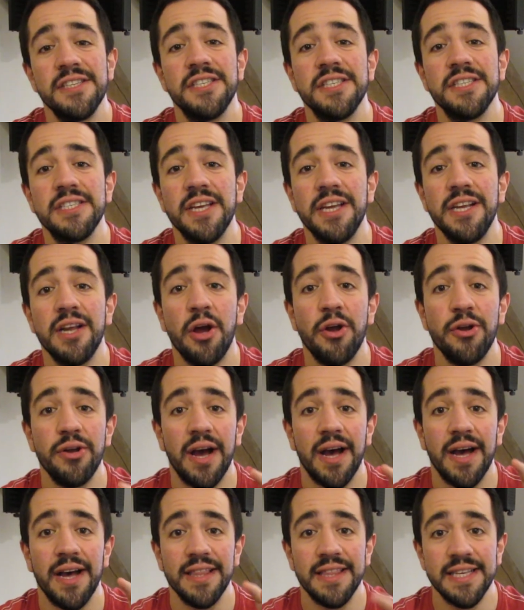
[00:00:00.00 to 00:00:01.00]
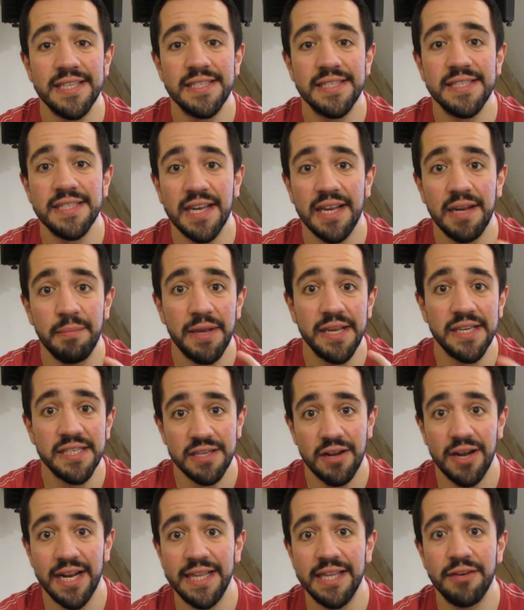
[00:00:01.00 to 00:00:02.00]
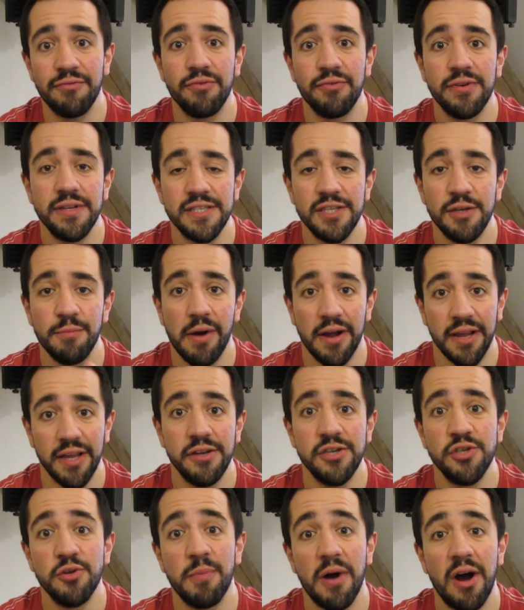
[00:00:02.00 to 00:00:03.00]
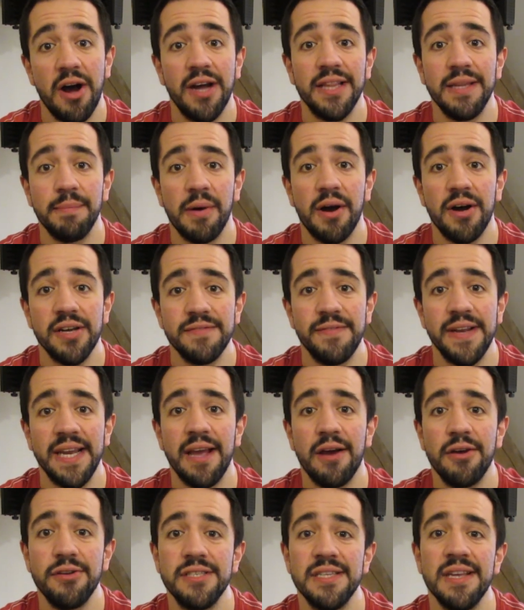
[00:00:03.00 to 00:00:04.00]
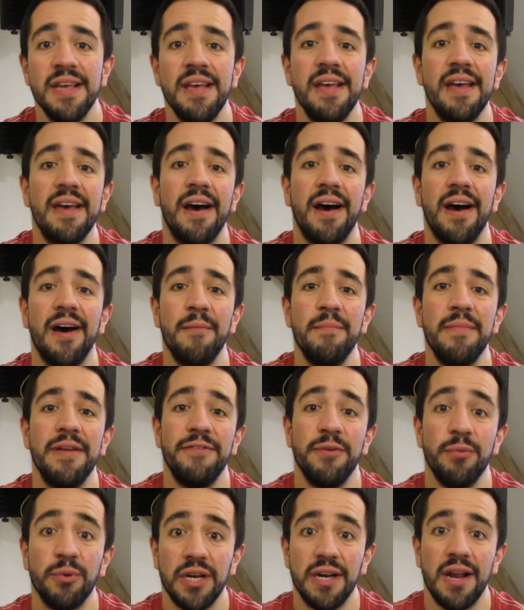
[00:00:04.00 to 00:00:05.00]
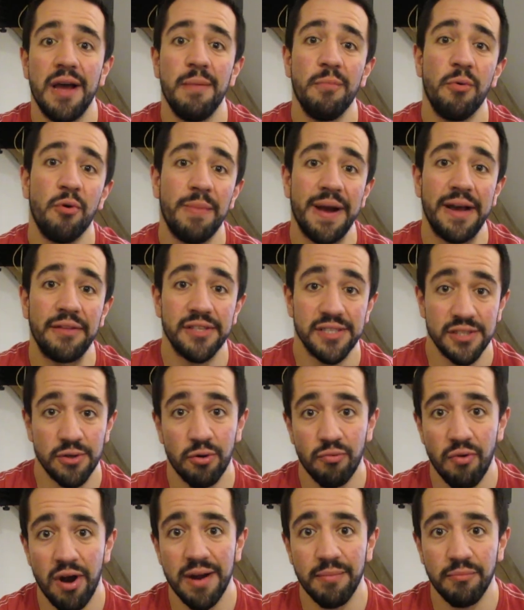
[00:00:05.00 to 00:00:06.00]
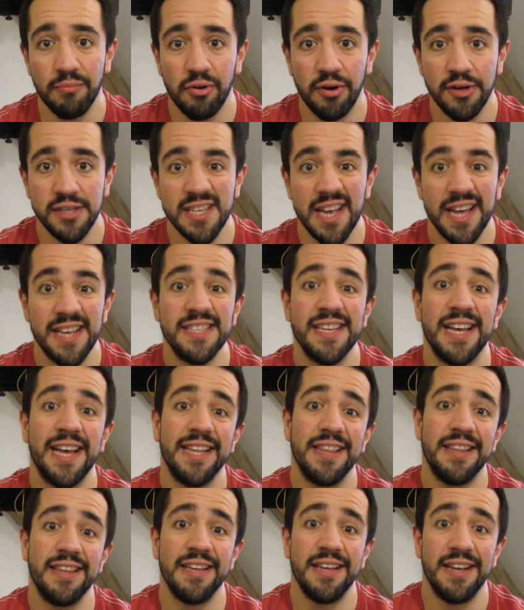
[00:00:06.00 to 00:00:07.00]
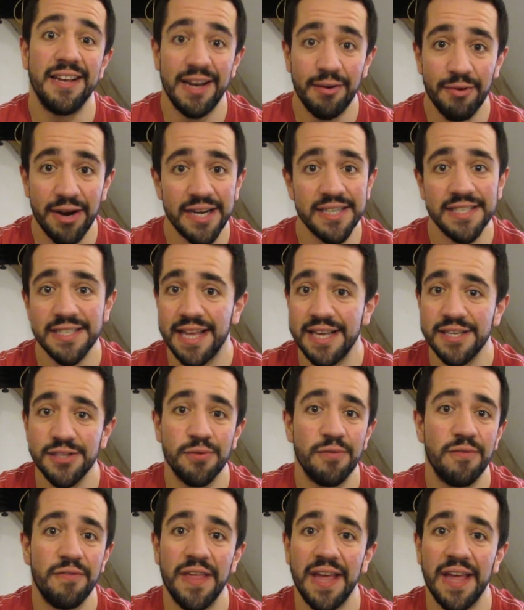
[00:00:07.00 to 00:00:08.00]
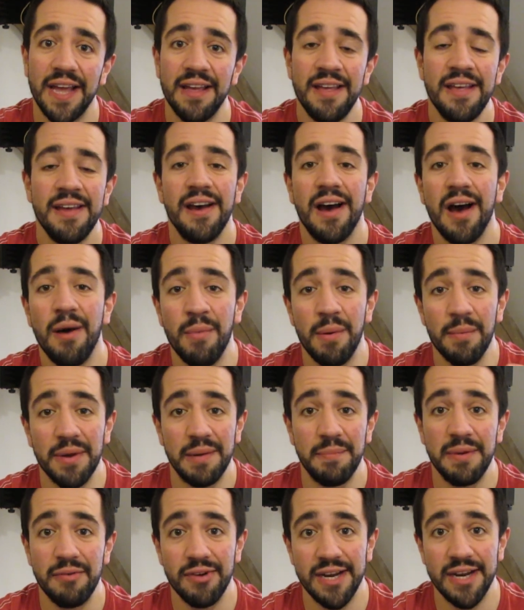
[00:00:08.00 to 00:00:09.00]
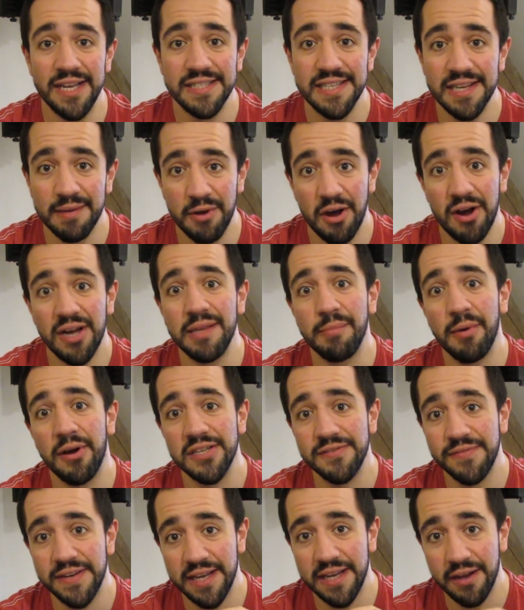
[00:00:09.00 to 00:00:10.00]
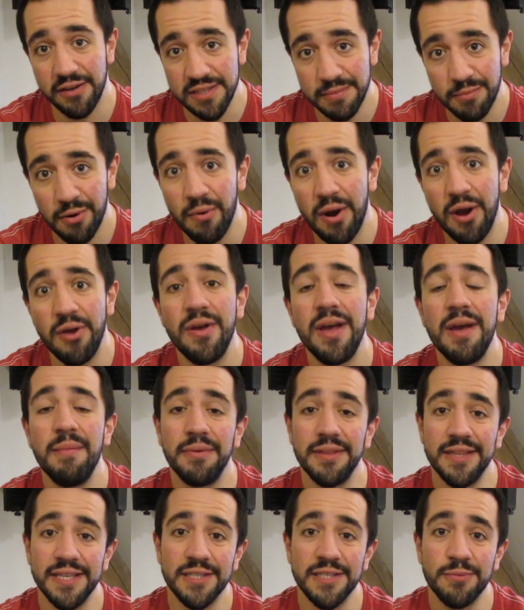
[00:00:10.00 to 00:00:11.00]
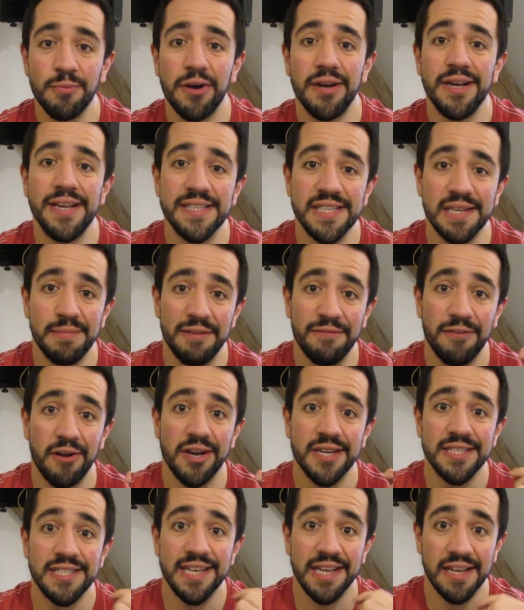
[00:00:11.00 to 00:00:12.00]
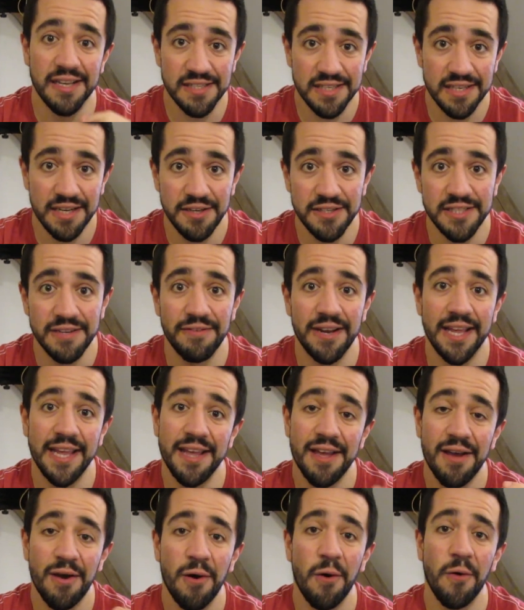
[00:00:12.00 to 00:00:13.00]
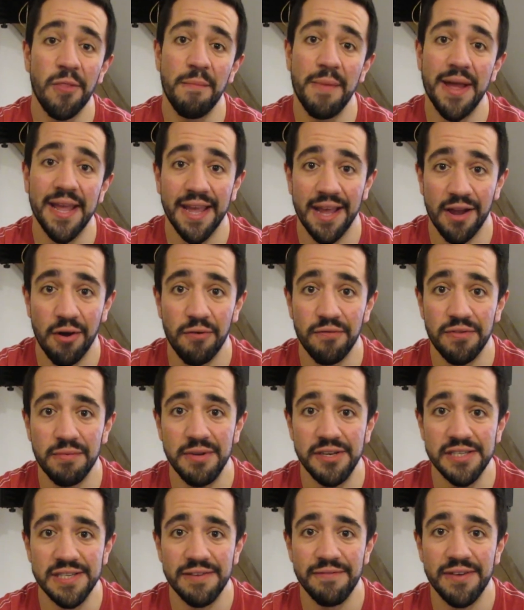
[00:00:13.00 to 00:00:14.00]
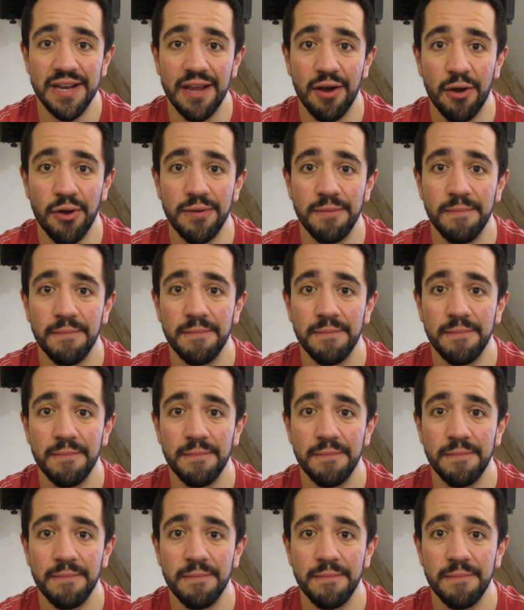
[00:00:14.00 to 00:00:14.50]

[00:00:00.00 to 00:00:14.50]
just so you know, this is going to be slightly different to my usual behind the bars videos. If you want to learn more about the songwriting process and the lyrics and that sort of thing, I'm going to be releasing a behind the bars video tomorrow, but this one is going to be focusing exclusively on the making of the music video.